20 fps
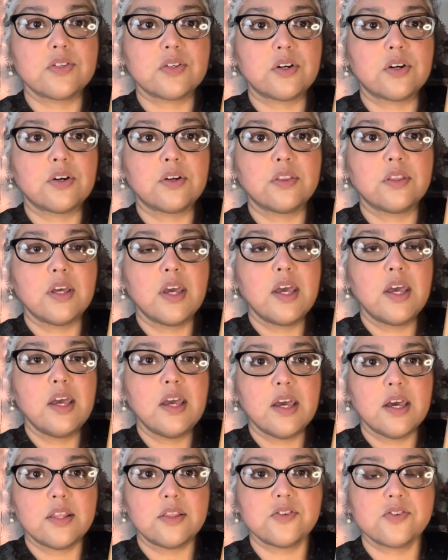earth
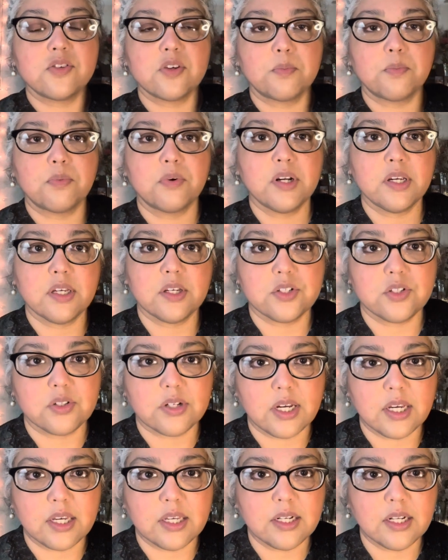and there's a bridge,
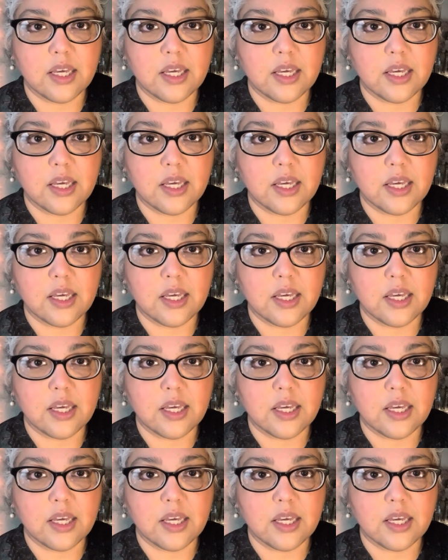right?